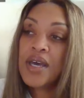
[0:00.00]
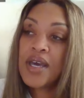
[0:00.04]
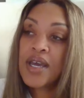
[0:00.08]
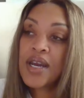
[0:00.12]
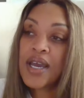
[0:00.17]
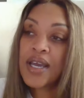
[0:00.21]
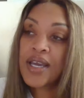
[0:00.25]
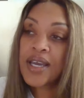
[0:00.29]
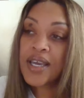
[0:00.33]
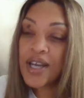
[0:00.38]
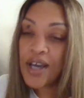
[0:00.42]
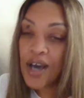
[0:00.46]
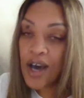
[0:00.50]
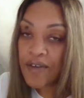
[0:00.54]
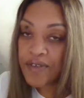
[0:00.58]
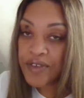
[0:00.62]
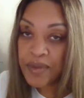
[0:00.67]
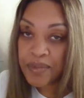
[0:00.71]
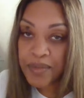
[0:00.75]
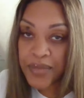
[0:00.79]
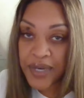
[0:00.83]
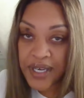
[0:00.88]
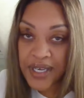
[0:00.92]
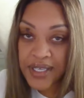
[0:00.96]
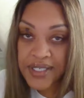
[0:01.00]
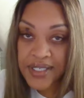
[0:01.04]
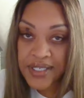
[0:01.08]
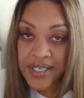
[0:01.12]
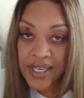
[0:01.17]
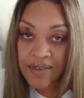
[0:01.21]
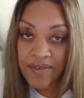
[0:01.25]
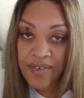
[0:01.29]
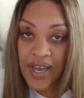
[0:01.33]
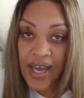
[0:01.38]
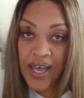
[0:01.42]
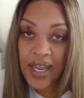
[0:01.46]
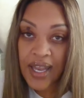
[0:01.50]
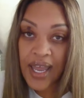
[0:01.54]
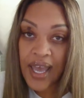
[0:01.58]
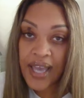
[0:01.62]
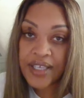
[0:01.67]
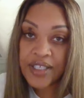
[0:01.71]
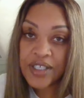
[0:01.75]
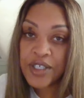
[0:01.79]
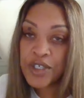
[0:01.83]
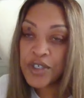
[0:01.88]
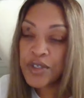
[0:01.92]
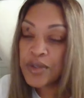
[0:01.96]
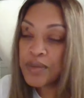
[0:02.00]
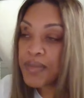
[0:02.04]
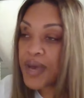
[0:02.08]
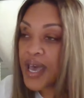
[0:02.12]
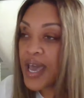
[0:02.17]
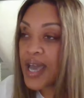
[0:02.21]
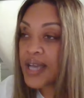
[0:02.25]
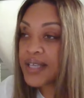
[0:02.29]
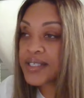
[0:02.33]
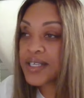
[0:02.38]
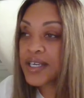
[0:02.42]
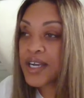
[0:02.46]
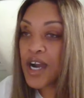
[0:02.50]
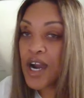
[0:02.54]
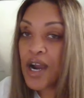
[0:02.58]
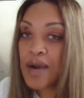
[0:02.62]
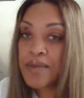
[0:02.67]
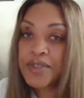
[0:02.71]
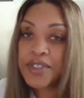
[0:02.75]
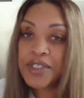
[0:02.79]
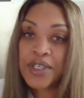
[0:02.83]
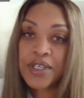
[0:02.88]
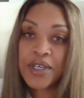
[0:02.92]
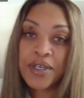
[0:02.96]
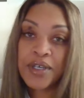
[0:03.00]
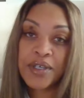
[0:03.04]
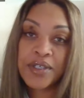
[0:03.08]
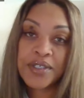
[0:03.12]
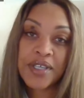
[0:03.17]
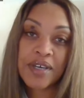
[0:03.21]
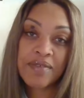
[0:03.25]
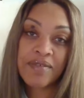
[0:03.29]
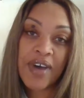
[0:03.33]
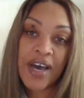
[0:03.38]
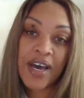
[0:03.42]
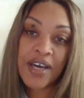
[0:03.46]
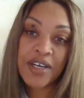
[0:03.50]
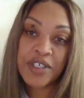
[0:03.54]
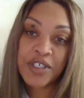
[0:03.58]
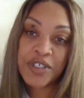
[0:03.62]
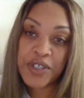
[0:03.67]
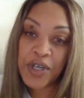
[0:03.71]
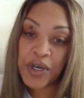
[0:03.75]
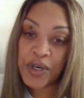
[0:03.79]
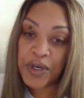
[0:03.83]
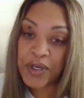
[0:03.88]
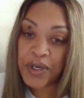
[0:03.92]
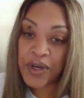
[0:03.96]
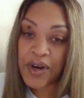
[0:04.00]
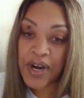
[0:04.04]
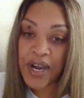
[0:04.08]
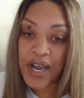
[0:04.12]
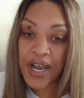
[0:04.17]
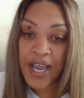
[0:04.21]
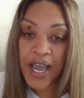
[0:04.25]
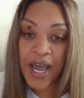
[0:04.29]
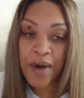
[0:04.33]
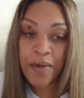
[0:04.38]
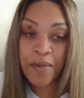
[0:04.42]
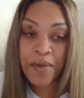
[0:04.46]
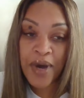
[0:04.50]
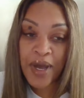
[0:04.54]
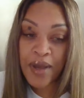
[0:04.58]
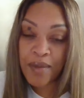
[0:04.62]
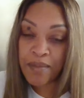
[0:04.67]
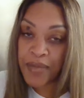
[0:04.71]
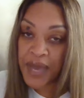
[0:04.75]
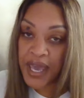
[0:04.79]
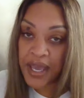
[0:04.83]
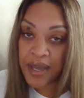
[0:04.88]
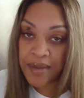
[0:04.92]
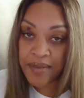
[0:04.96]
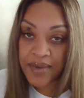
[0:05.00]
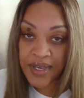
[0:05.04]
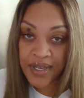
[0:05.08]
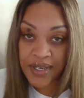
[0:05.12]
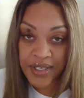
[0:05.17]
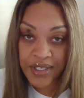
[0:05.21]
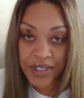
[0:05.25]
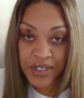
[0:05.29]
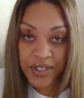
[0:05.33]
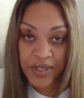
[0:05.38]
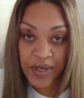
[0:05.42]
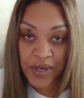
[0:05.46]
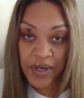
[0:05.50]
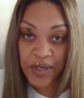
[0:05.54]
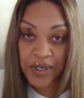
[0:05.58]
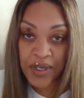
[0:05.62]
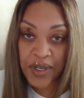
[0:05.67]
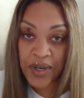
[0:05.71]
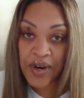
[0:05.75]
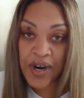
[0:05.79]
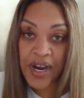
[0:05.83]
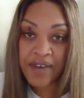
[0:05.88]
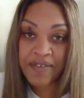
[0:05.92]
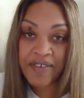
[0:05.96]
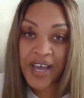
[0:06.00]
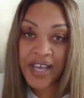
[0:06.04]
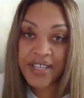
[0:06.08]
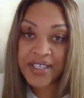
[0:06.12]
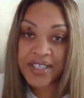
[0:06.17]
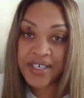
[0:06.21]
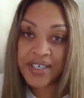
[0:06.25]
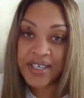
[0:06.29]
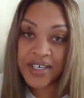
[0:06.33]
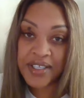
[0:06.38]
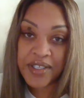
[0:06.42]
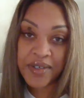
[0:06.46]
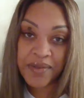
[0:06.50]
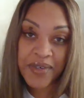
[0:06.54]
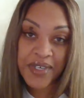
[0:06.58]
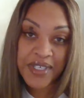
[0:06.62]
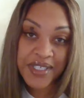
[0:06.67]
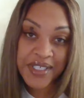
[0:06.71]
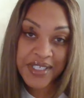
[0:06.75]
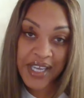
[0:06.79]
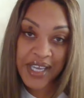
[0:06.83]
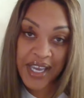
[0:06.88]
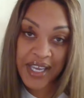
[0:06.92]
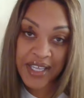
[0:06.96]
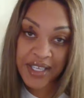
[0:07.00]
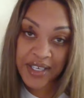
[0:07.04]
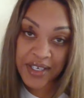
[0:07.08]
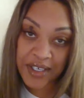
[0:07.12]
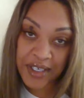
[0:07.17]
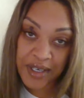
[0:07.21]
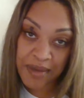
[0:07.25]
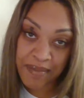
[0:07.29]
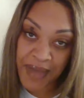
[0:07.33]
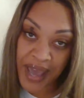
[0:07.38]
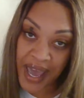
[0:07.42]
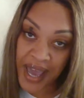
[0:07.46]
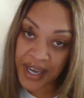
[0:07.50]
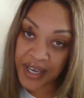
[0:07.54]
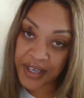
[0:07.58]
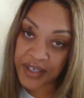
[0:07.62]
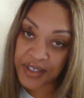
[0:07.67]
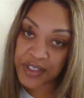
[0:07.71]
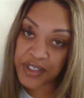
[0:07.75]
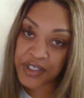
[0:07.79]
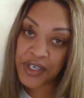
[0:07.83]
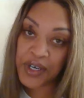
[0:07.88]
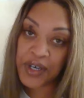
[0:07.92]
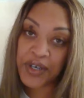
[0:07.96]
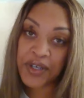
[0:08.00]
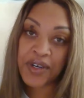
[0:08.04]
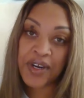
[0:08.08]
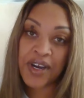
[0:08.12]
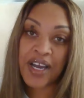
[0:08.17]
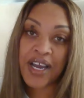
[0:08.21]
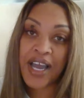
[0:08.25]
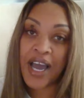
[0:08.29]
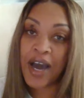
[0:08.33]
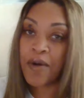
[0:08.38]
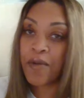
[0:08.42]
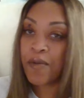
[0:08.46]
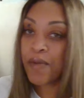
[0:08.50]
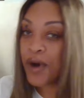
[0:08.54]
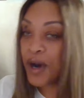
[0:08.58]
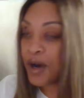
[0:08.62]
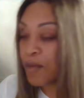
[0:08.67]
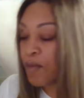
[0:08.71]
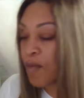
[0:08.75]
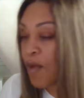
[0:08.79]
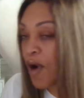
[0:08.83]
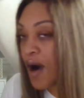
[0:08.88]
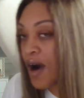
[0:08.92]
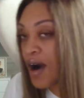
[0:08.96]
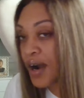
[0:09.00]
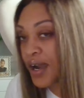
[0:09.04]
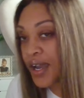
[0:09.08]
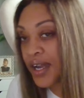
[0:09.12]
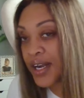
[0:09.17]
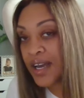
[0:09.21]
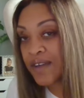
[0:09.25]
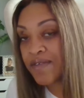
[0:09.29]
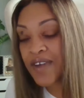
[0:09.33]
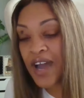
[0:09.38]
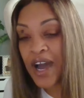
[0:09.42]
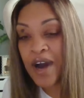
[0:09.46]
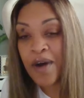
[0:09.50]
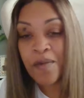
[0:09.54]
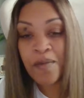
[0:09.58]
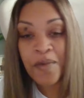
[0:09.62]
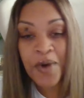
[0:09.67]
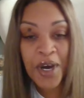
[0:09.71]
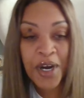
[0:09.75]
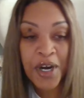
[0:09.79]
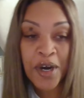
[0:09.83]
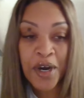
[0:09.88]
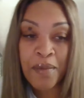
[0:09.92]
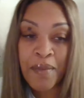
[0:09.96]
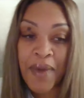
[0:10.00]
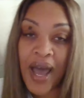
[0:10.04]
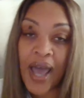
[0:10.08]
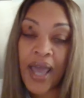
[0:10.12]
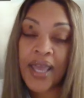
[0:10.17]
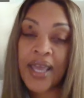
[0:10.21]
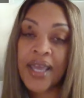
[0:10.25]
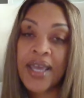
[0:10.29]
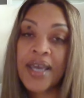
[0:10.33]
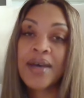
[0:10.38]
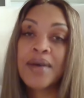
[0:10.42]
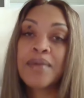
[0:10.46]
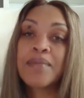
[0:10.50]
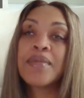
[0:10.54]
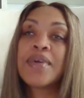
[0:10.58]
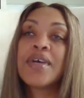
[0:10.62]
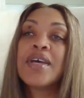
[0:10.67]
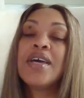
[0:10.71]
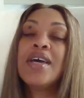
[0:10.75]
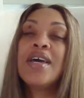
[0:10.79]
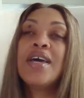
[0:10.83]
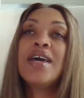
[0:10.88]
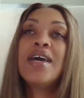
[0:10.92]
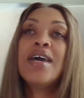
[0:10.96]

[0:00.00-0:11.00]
And I get off the bus and I've got like two bags of garbage clothes. I've got a stroller. I got one baby in the stroller. I've got the other one standing on the back of the stroller. I got one walking. I've got one on my hip.